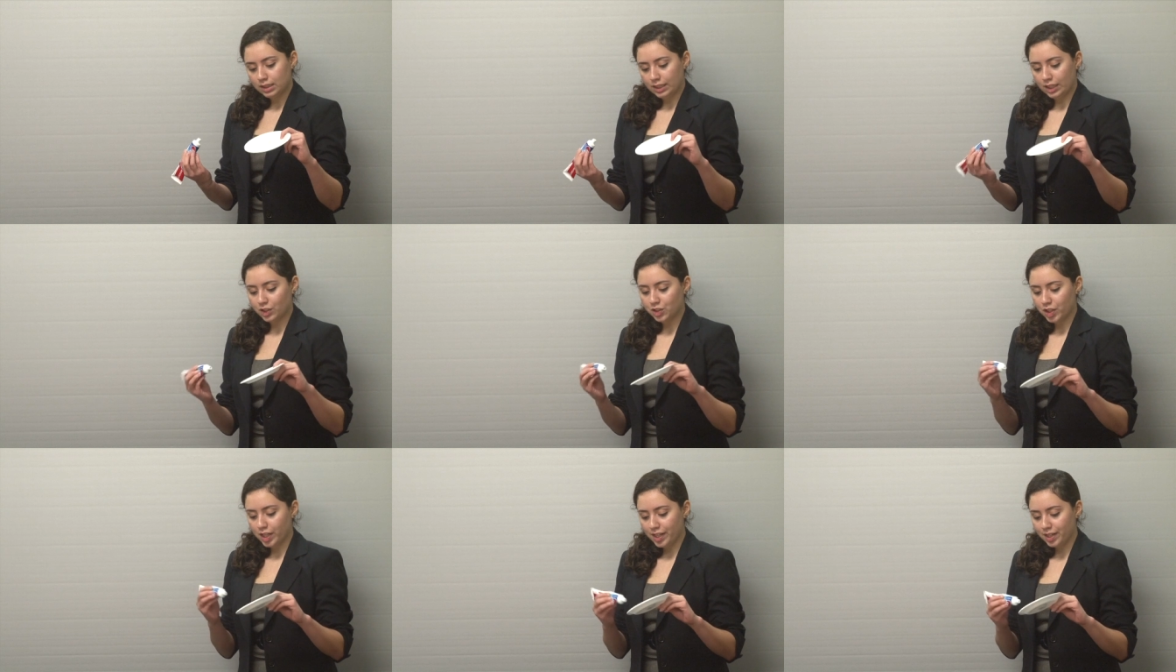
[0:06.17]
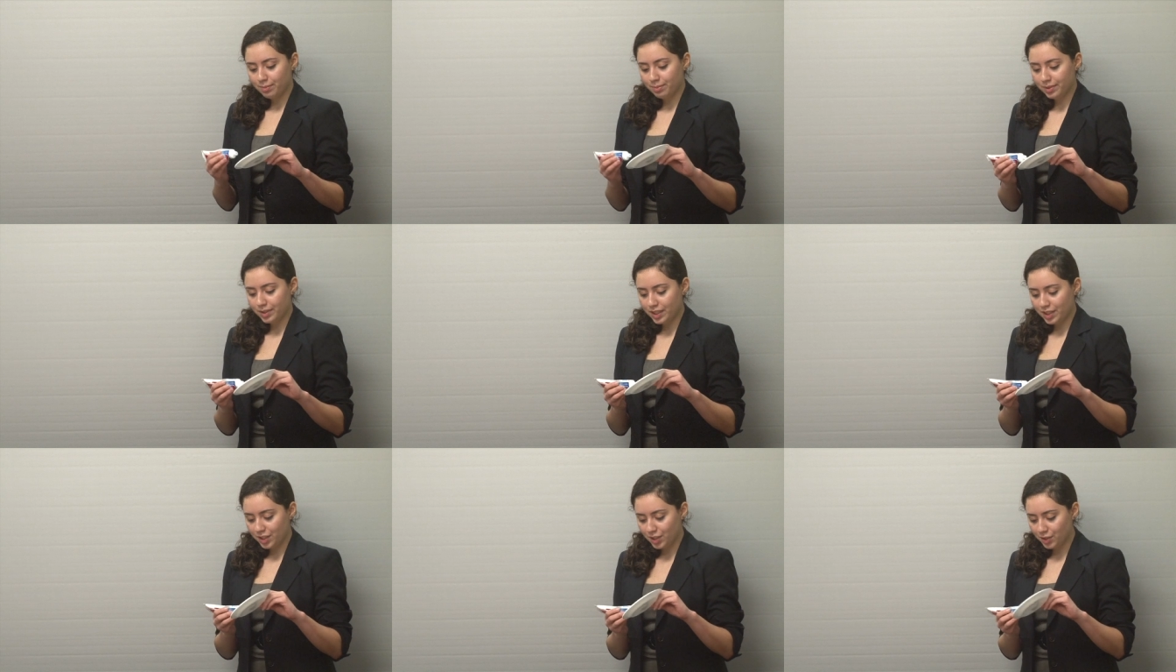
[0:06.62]
Now try to
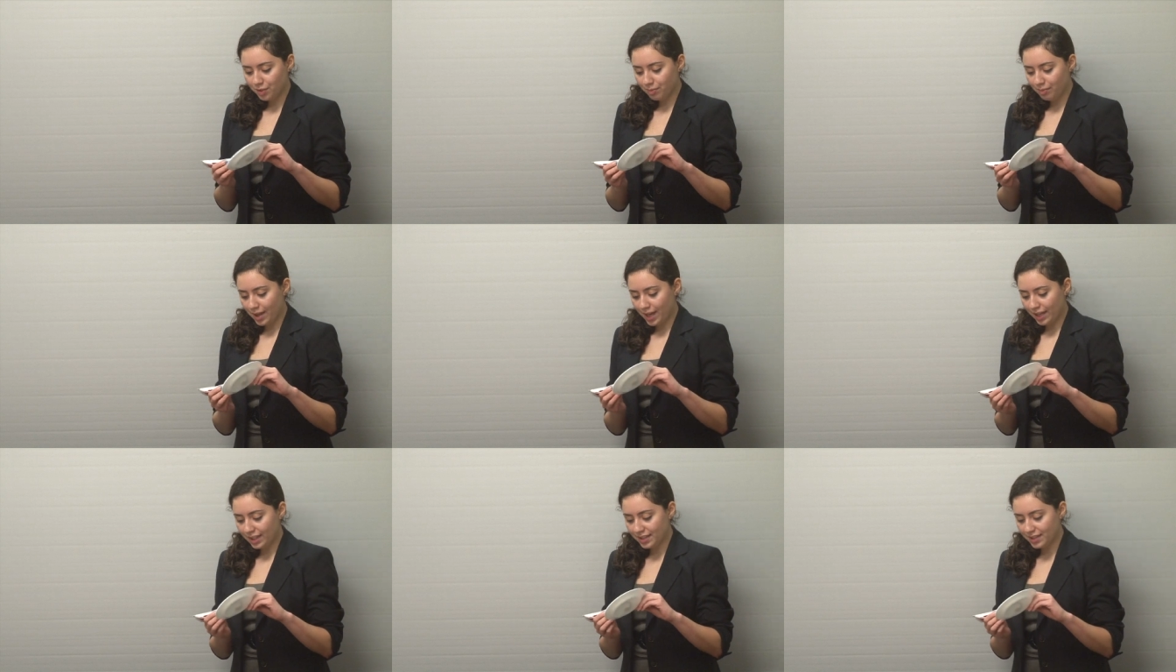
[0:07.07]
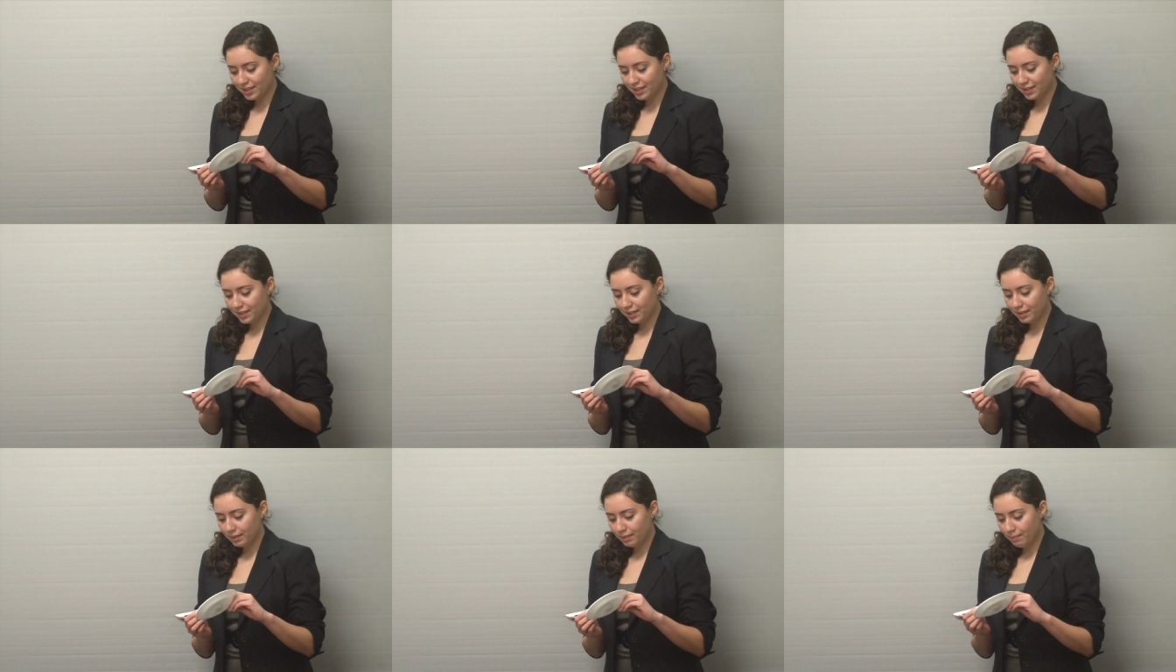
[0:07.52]
put the
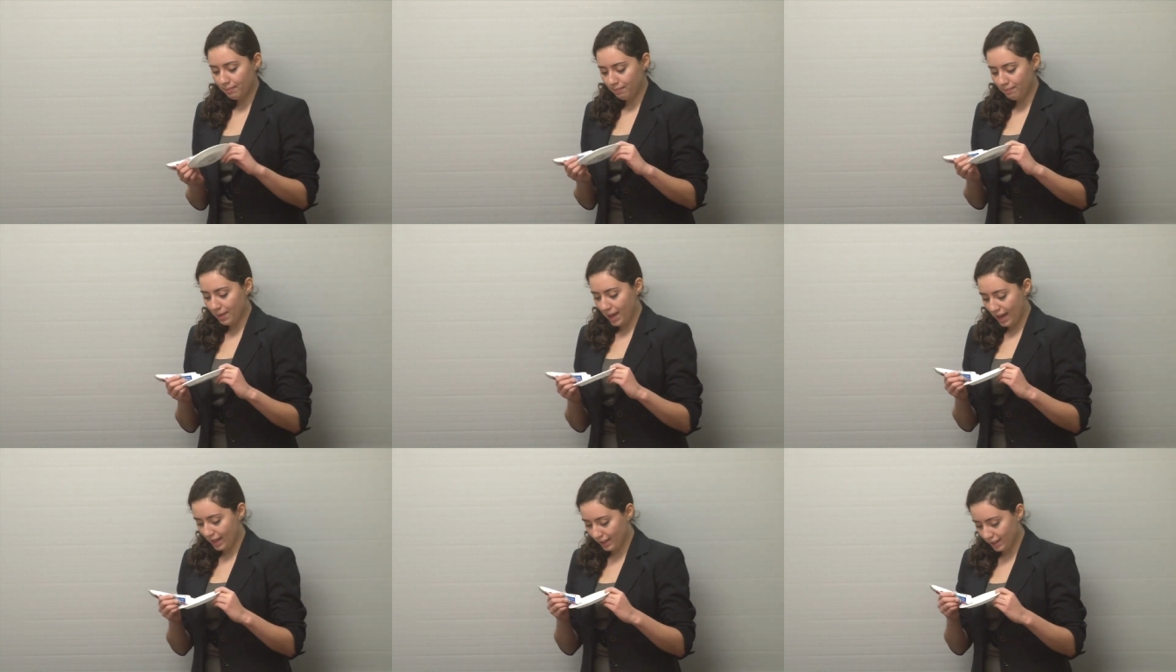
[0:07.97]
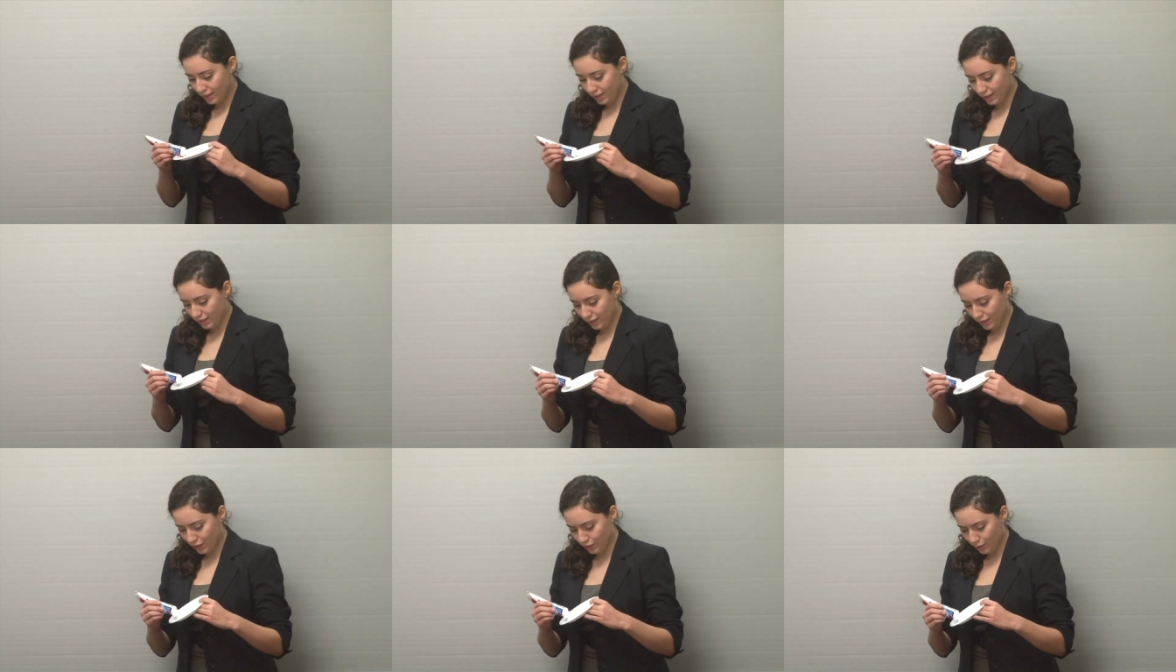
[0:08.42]
toothpaste back
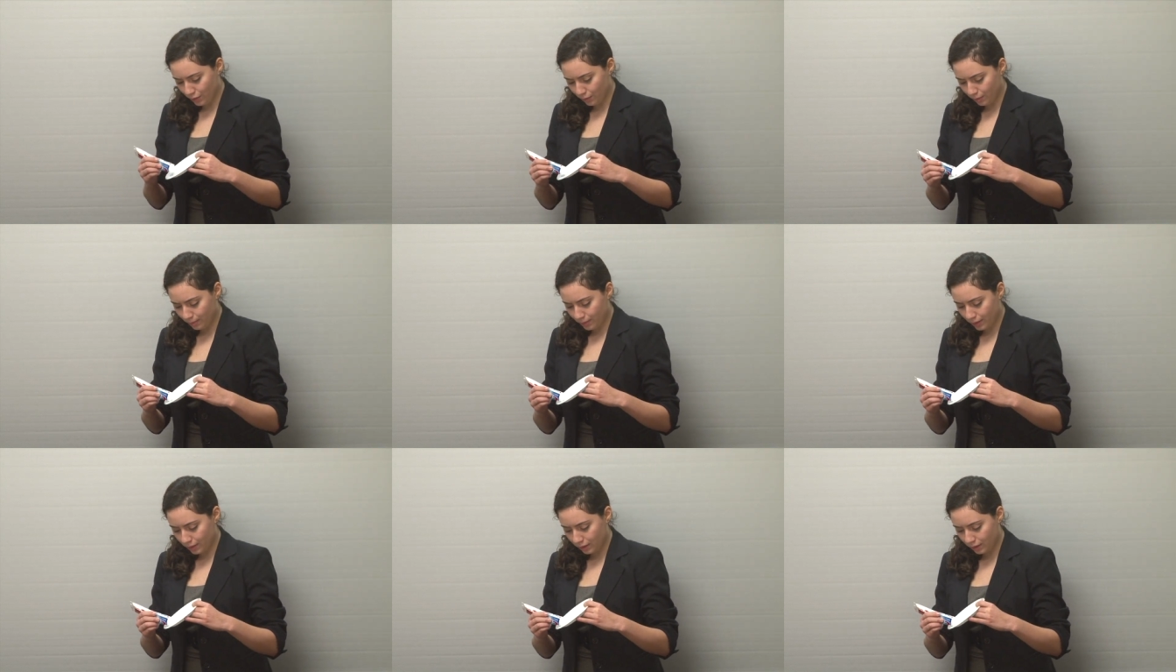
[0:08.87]
into the tube.